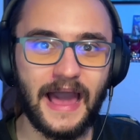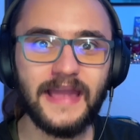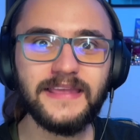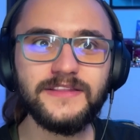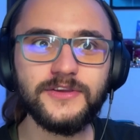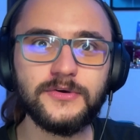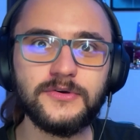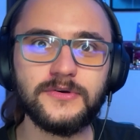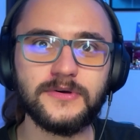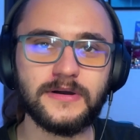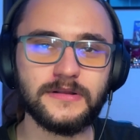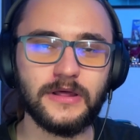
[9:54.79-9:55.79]
I
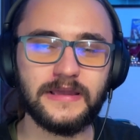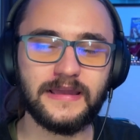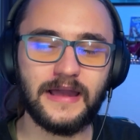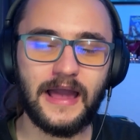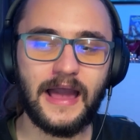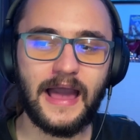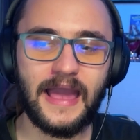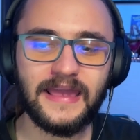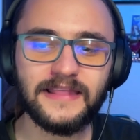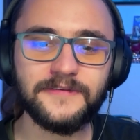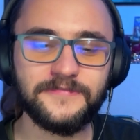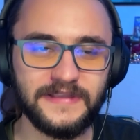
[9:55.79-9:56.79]
knew, like, I
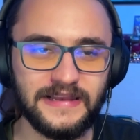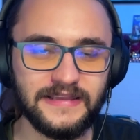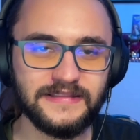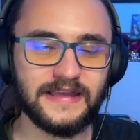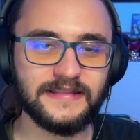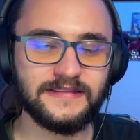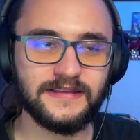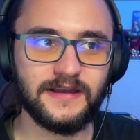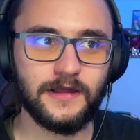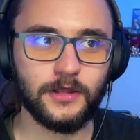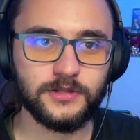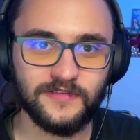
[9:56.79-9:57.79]
had a feeling that
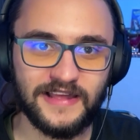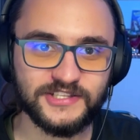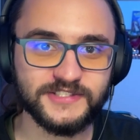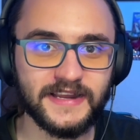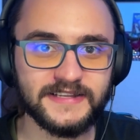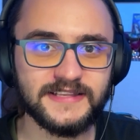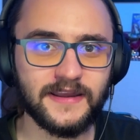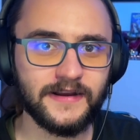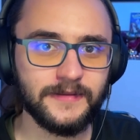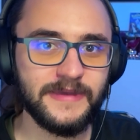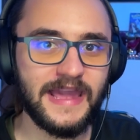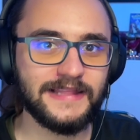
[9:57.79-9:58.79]
a lot of legendaries are
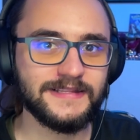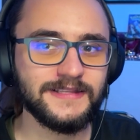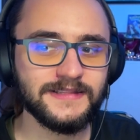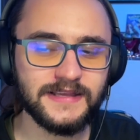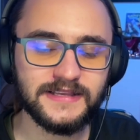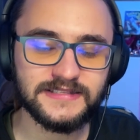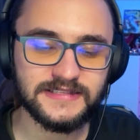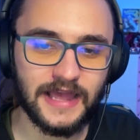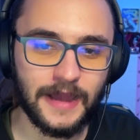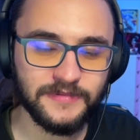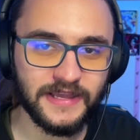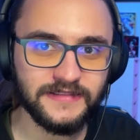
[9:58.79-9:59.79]
gonna be added in this
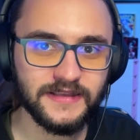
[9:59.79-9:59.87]
update